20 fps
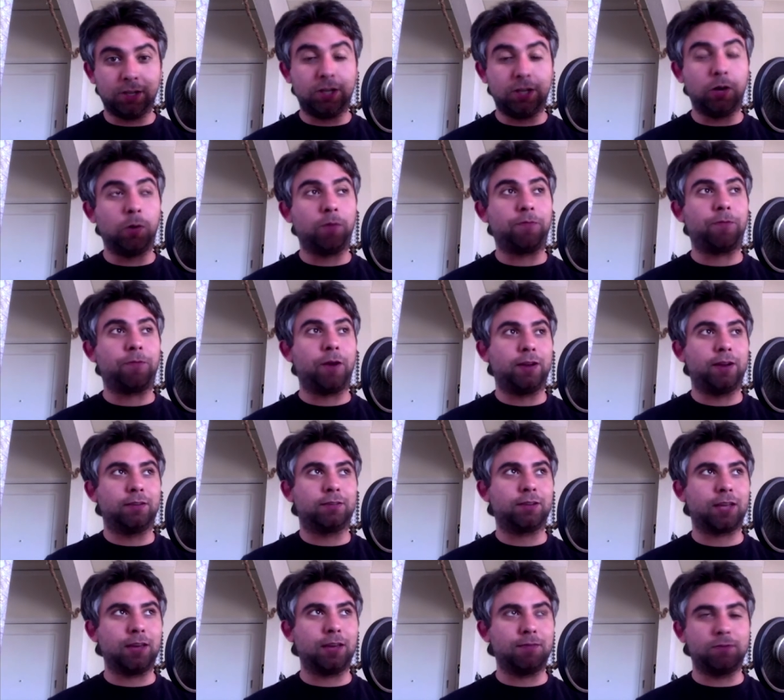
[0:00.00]
you know a
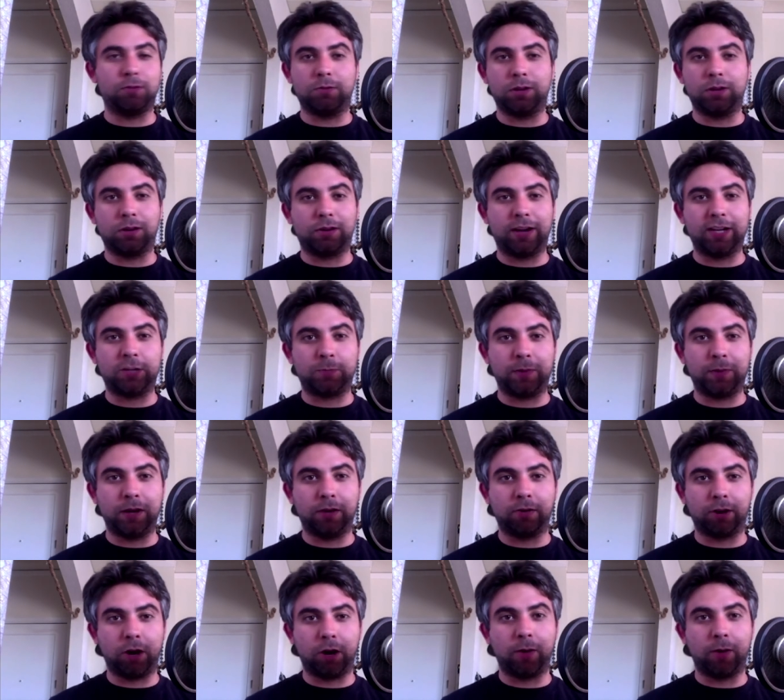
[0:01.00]
friend to give you your
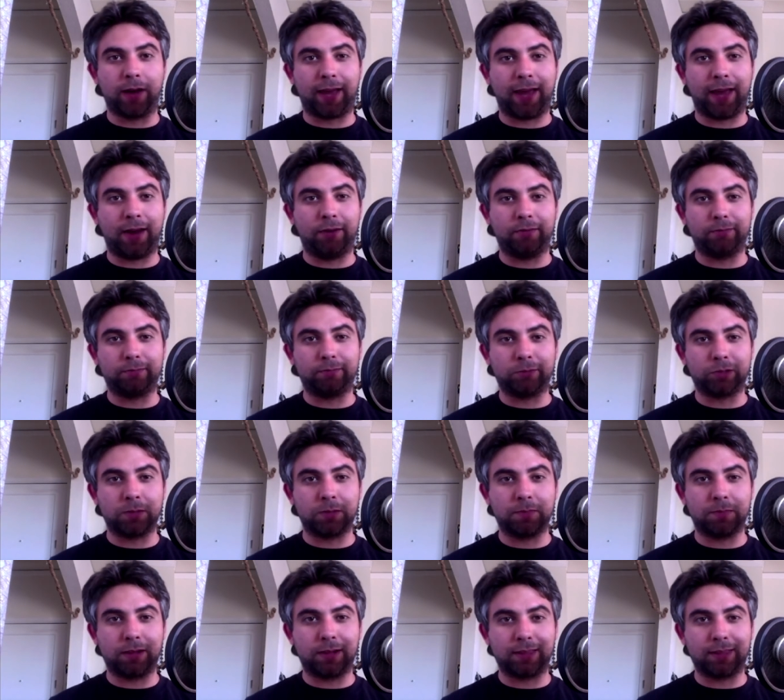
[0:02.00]
HBO Go account or
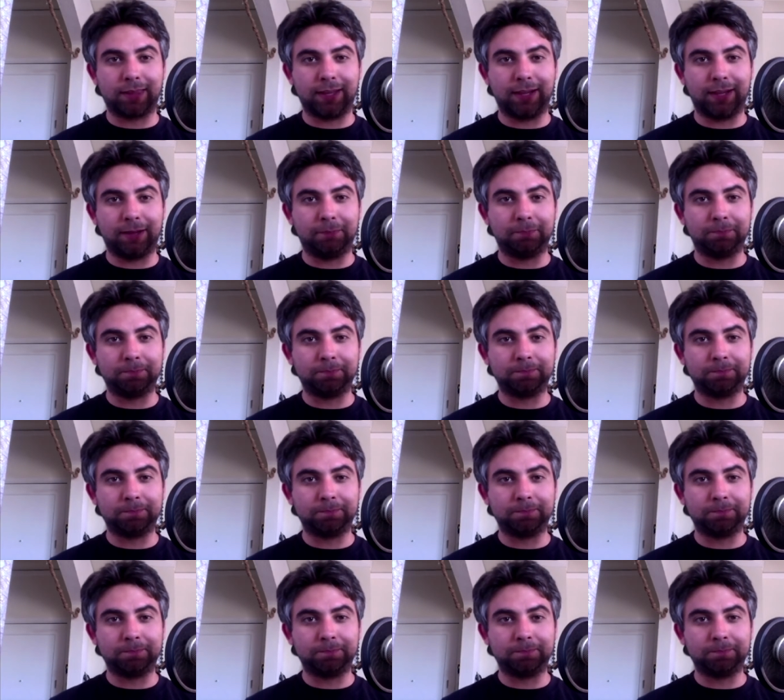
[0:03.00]
something like that.